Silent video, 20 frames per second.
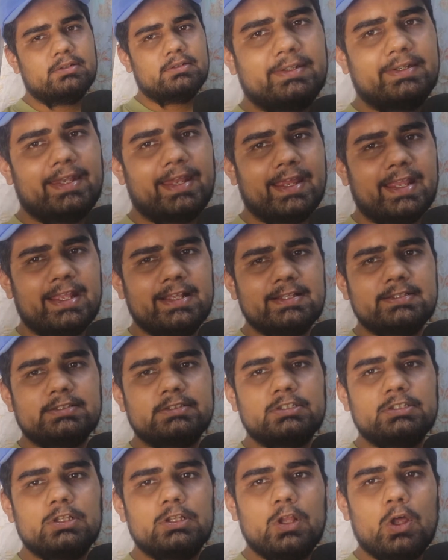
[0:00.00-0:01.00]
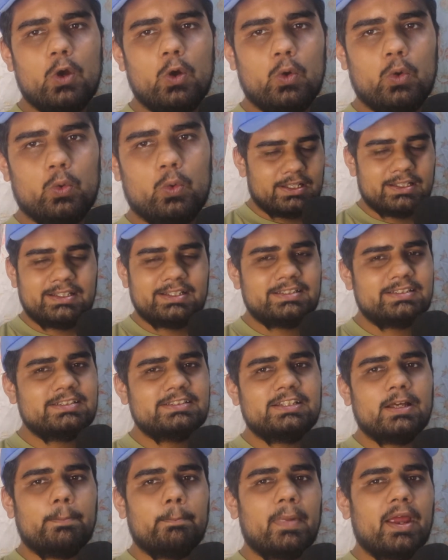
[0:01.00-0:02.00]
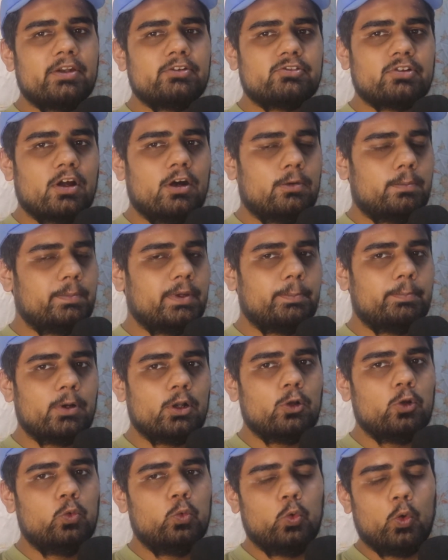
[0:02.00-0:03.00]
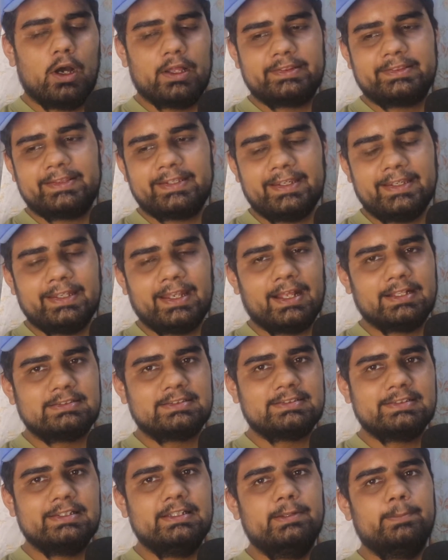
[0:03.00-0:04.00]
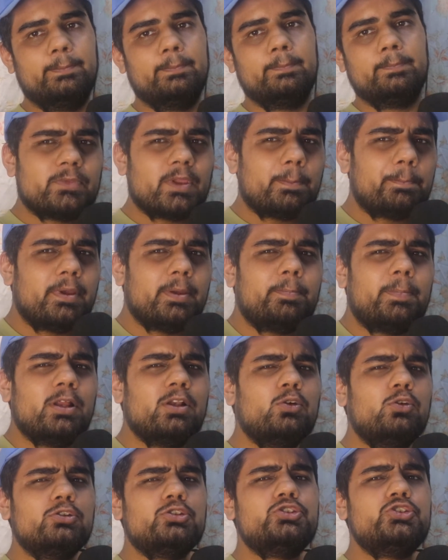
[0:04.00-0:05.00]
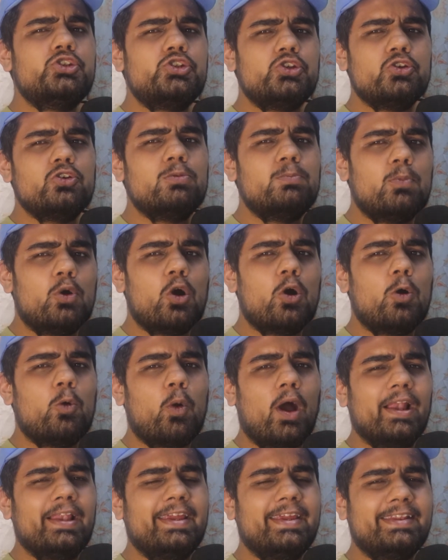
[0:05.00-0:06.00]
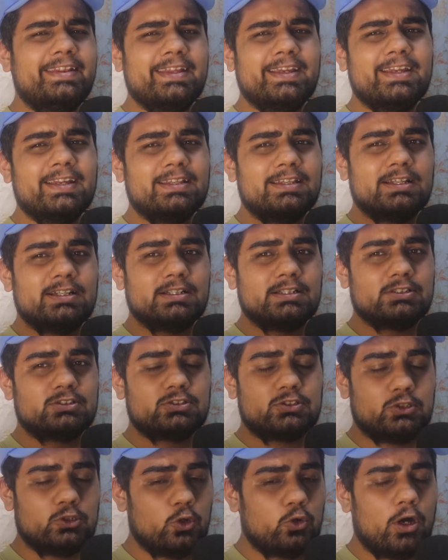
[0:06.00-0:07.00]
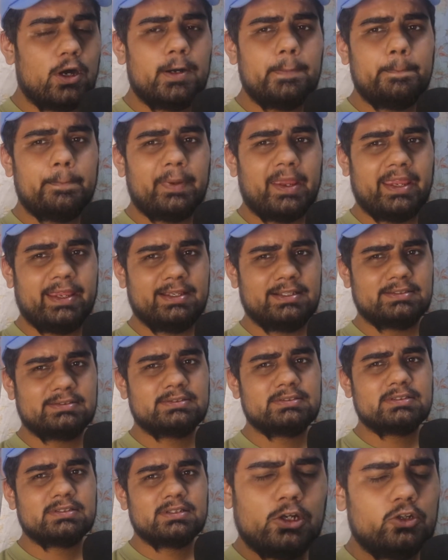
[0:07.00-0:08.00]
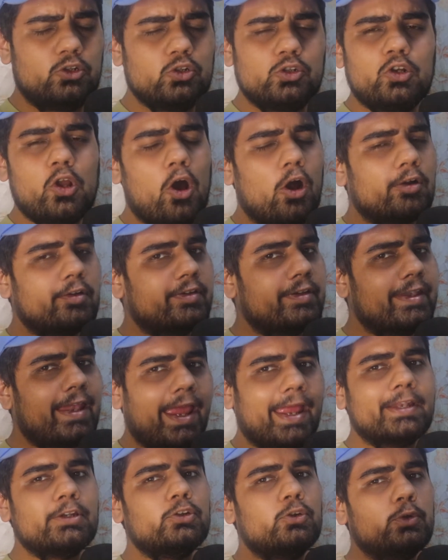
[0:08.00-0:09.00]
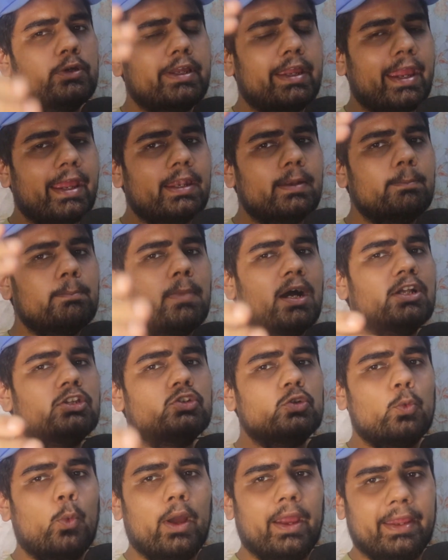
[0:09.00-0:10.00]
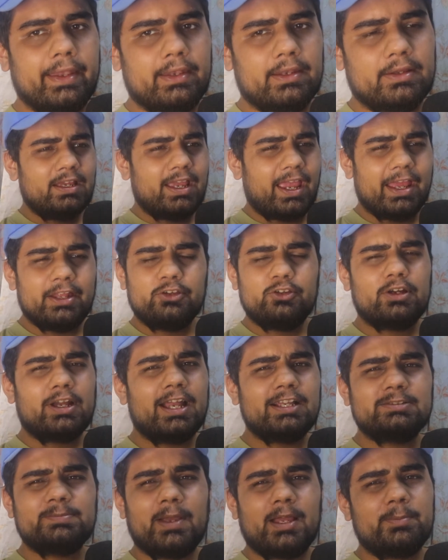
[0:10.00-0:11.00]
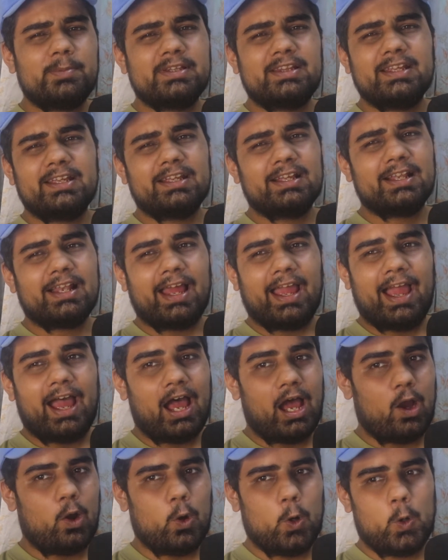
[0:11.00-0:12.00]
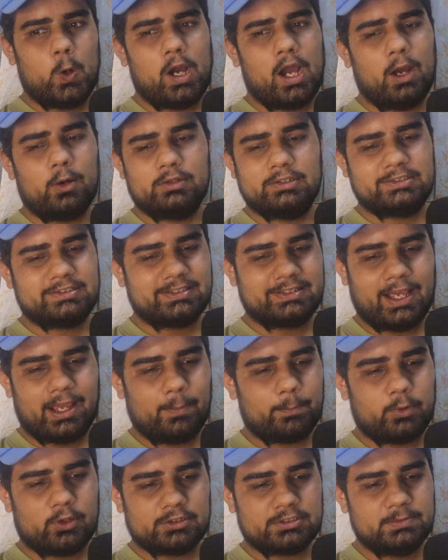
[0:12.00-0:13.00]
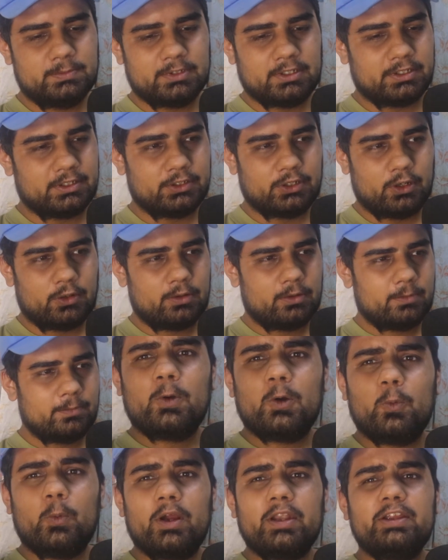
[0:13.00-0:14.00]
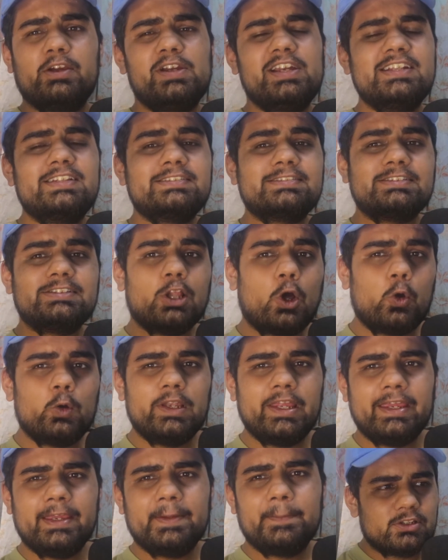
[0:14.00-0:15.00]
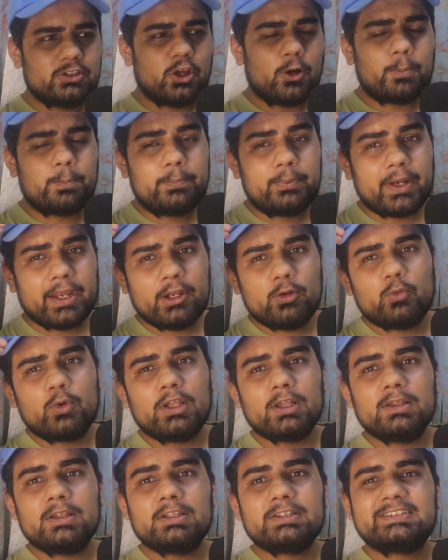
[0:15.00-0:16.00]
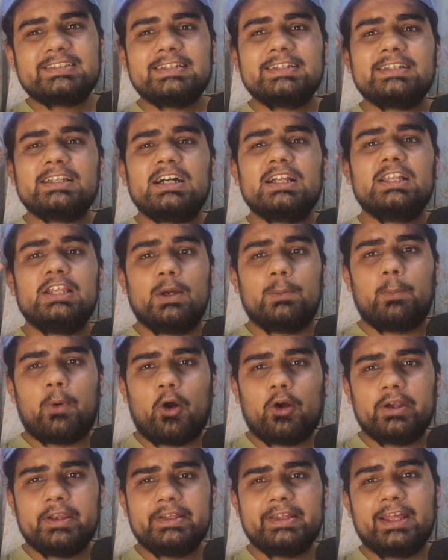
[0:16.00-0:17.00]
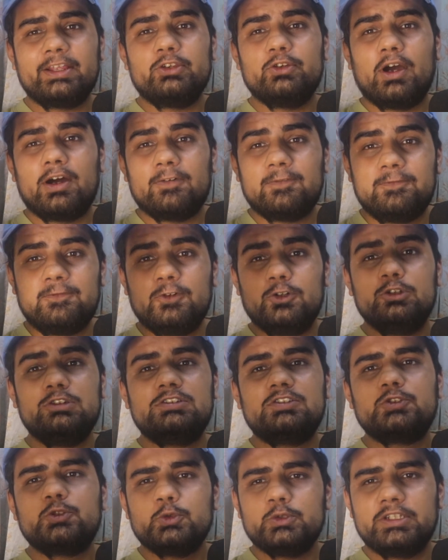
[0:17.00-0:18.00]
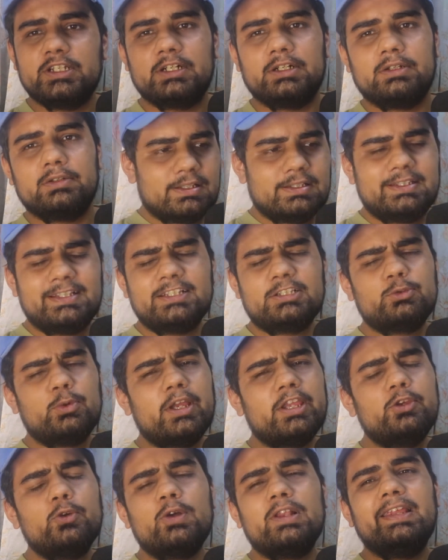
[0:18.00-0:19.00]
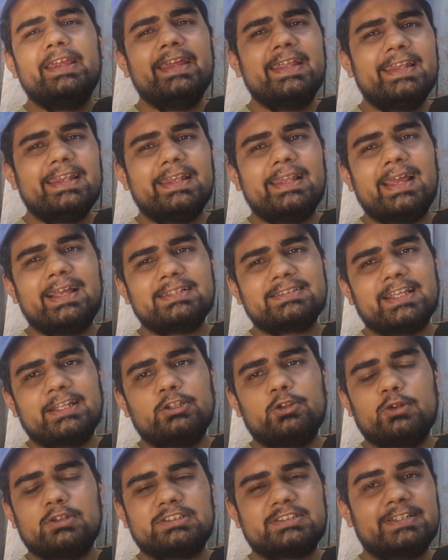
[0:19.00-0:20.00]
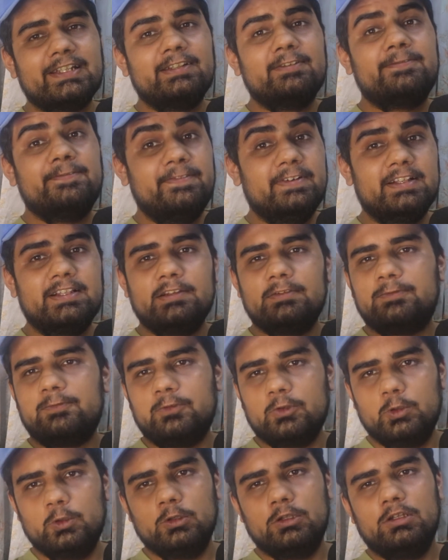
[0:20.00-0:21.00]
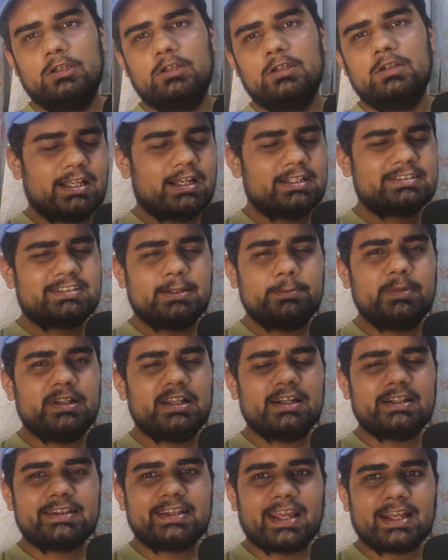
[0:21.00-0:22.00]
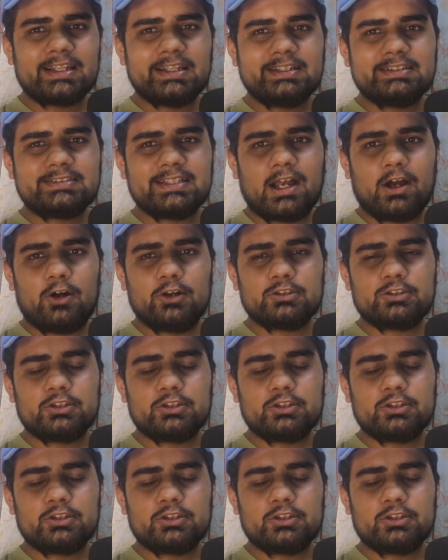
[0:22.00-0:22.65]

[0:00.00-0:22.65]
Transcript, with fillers: Take it slow. This is the mantra of people who are thin and slim. People who chew more while eating in a slower pace do not tend to gain much weight. And you guys might be thinking like how how is that possible, you know? When you eat slowly, your brain will signal your body that you are full sooner. This way you will eat less and you will still feel full. Similar techniques are also